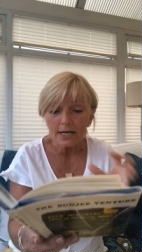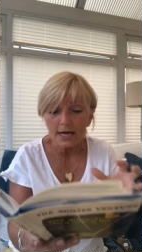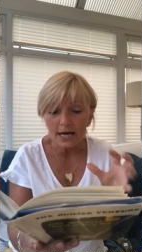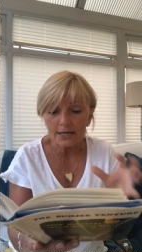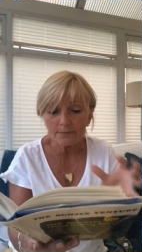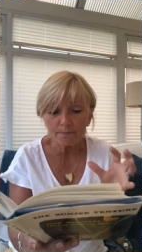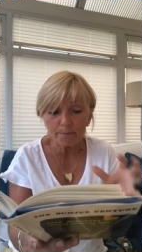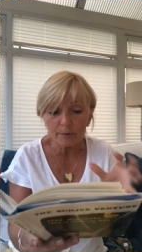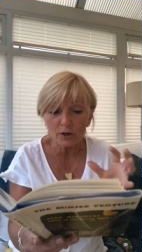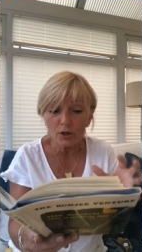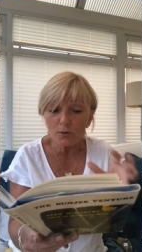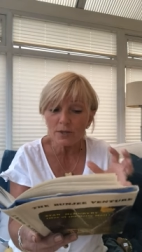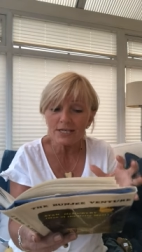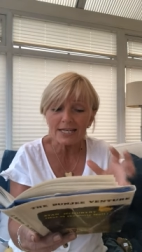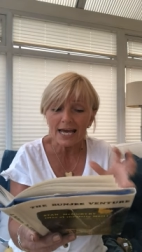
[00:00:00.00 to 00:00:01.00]
and
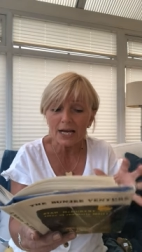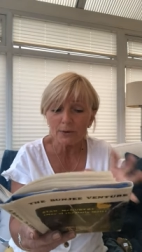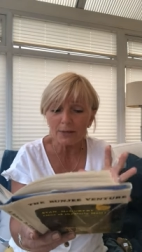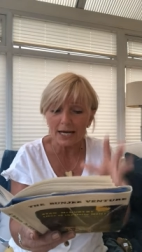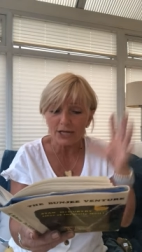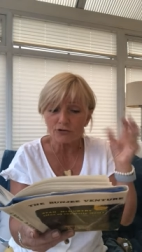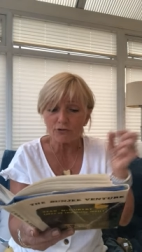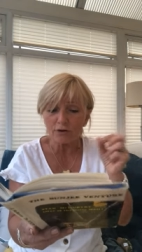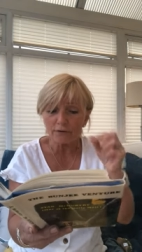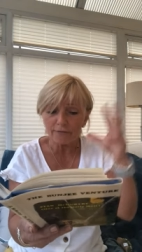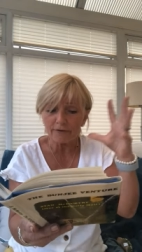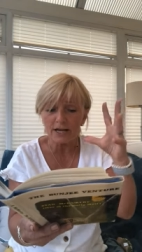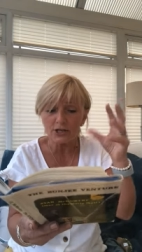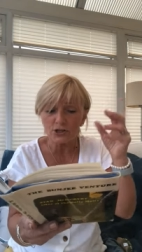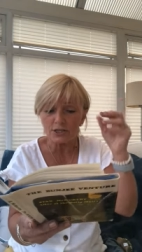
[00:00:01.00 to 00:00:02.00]
blue and yellow electrical
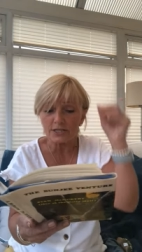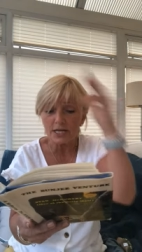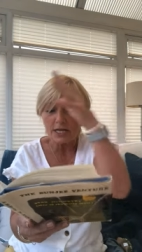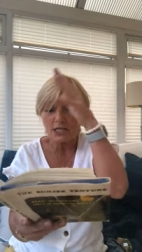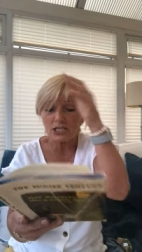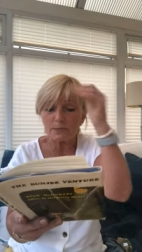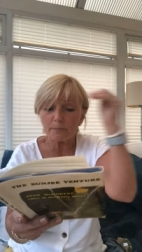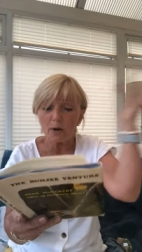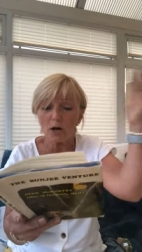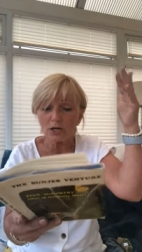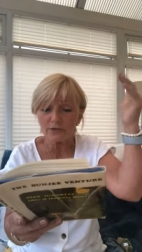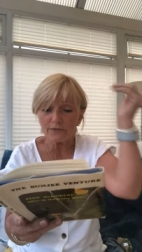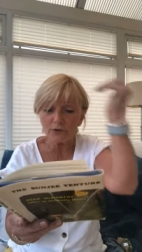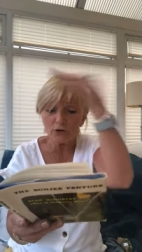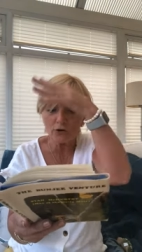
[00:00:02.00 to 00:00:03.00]
flashes
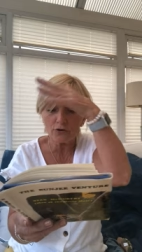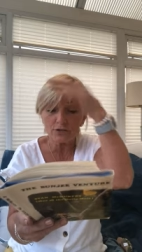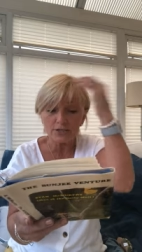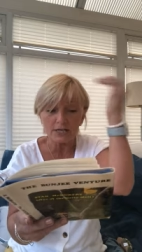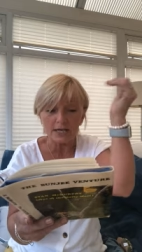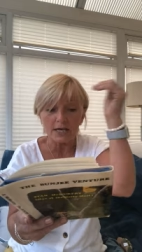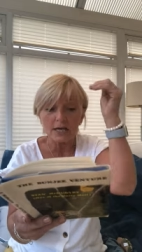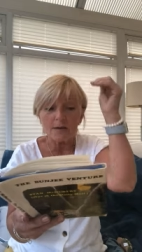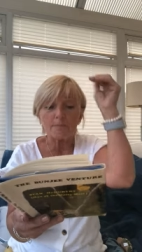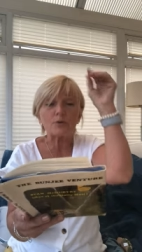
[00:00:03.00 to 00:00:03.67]
sparked furiously